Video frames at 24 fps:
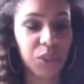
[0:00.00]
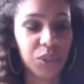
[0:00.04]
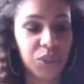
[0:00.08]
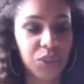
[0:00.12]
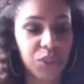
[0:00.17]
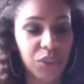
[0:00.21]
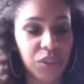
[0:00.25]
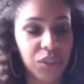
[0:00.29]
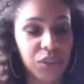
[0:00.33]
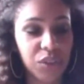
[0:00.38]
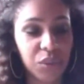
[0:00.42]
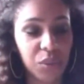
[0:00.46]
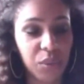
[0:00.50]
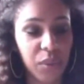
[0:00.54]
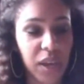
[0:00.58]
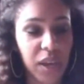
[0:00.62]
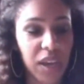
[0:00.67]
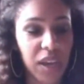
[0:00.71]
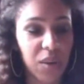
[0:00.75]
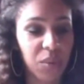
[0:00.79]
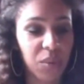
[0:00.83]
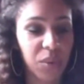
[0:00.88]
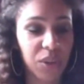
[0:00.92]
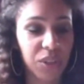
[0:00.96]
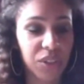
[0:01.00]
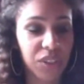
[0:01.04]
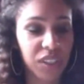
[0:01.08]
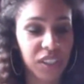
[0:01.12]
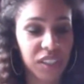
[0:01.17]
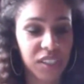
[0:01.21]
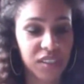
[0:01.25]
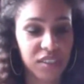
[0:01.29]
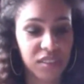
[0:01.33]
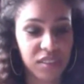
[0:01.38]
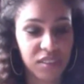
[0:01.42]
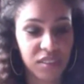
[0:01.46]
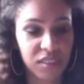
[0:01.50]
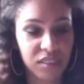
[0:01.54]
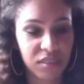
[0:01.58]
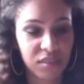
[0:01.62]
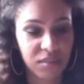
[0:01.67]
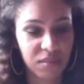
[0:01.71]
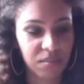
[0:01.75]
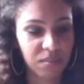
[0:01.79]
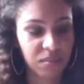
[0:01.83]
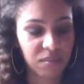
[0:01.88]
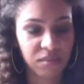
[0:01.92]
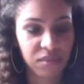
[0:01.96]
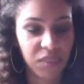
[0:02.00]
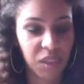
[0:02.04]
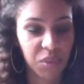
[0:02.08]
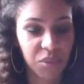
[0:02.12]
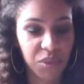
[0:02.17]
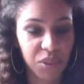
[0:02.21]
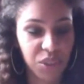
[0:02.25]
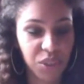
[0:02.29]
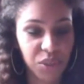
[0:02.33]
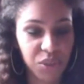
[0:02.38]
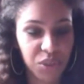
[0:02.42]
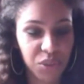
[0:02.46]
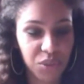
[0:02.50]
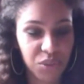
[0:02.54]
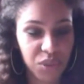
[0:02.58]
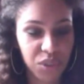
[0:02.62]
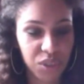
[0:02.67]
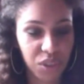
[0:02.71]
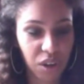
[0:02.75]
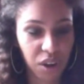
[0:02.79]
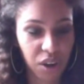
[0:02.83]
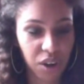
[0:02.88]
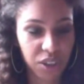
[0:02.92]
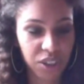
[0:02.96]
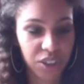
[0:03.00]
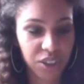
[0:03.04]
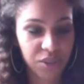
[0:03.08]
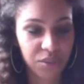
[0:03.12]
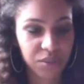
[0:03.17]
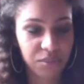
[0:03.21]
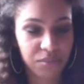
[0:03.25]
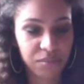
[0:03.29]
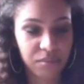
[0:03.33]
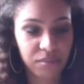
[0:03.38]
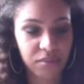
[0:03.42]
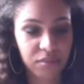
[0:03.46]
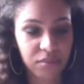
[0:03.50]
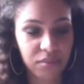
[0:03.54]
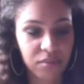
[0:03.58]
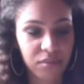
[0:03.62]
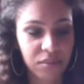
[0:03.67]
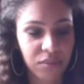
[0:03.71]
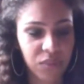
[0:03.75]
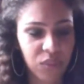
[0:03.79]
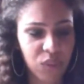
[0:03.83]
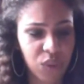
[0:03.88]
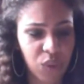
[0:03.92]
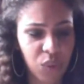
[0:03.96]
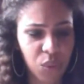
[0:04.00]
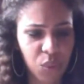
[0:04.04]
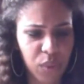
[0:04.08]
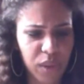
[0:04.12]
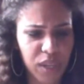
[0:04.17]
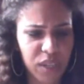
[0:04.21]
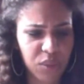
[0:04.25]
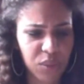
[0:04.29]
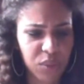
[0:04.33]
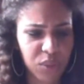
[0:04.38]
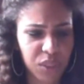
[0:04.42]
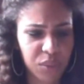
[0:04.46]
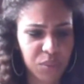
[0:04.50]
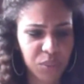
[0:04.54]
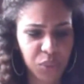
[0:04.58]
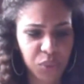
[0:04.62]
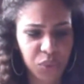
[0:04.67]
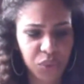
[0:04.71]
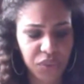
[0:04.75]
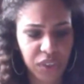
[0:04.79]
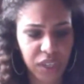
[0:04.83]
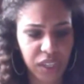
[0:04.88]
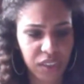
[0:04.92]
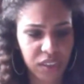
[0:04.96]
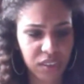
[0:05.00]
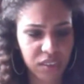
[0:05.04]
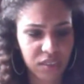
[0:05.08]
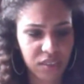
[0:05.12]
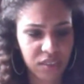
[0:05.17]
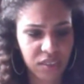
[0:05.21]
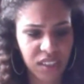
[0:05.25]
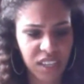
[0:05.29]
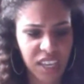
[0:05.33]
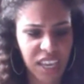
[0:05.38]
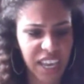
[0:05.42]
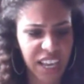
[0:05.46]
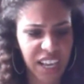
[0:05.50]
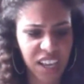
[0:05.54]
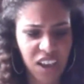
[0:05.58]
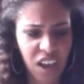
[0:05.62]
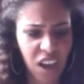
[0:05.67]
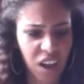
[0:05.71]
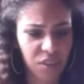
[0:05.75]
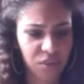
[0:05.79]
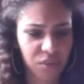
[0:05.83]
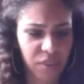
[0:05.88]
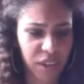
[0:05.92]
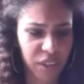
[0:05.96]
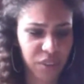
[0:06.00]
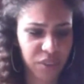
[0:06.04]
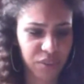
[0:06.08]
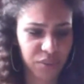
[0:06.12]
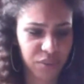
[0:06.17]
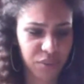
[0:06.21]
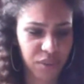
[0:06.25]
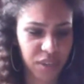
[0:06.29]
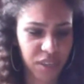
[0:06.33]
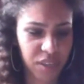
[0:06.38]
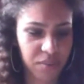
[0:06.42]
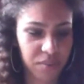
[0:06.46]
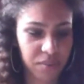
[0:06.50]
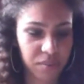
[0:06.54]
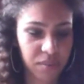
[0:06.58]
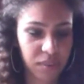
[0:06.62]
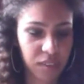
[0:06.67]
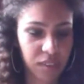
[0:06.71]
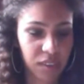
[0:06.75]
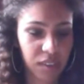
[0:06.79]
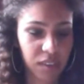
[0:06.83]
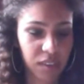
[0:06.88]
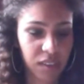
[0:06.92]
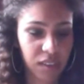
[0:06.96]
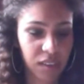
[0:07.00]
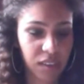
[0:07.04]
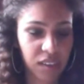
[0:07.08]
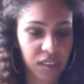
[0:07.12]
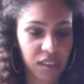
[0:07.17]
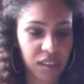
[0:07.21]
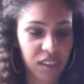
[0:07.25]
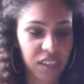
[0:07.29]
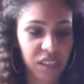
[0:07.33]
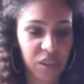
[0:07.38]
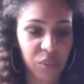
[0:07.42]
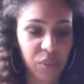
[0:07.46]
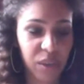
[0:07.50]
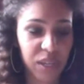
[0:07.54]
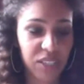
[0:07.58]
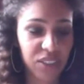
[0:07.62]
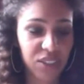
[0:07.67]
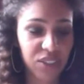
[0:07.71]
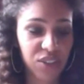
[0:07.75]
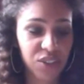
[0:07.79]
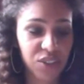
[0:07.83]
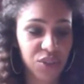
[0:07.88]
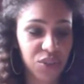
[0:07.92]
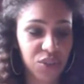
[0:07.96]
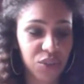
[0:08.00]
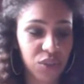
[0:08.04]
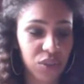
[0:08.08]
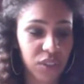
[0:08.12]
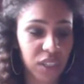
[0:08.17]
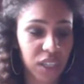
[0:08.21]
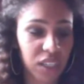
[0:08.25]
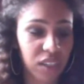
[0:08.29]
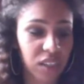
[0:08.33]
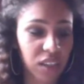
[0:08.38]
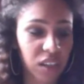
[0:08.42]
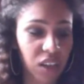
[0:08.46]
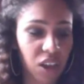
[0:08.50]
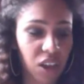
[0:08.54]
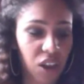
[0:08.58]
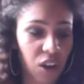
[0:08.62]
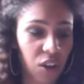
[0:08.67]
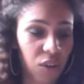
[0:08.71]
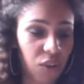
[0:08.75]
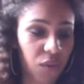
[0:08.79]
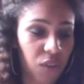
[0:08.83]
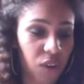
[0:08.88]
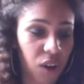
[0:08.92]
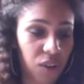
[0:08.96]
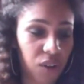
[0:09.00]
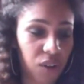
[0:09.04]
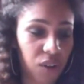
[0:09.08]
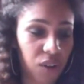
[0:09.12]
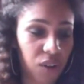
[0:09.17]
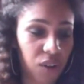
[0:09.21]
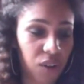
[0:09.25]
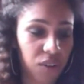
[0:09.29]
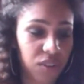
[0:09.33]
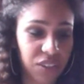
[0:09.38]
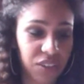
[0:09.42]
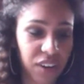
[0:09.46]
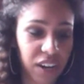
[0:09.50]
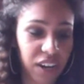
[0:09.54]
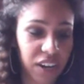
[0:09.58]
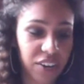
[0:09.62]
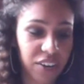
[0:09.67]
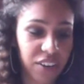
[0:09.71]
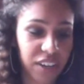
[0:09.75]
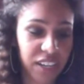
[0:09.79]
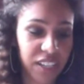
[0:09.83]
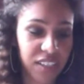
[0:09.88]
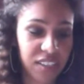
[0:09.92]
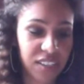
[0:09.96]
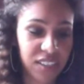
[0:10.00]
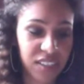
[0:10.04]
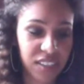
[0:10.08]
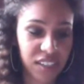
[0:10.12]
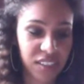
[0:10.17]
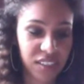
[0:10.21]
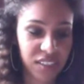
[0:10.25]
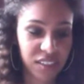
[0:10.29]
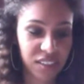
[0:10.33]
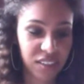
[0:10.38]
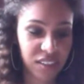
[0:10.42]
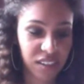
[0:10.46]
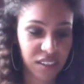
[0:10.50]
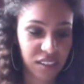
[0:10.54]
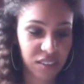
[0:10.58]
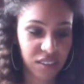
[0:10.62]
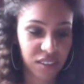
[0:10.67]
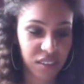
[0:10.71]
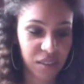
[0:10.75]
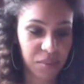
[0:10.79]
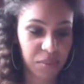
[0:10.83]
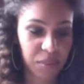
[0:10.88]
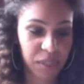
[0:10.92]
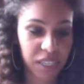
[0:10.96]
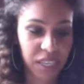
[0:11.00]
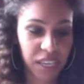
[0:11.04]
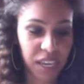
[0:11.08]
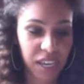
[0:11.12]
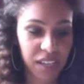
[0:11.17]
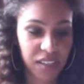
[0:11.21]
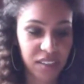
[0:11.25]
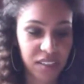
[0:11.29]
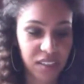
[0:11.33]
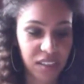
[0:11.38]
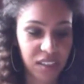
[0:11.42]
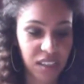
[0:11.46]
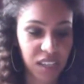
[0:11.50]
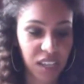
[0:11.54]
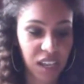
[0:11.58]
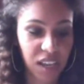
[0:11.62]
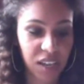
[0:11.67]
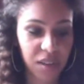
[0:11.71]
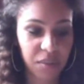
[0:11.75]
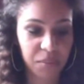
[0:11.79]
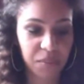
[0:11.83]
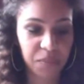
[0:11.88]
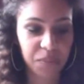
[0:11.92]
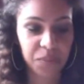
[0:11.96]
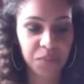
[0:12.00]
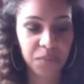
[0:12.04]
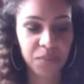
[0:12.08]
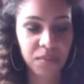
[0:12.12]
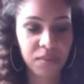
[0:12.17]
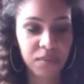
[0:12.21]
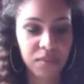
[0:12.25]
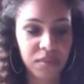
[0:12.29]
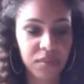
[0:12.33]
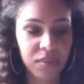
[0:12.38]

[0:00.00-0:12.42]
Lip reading: Will turned away, wordless. There was no use to argue. The wind was moving. It cut right through him. He went to the tree, a vaulting gray-green sentinel, and began to climb.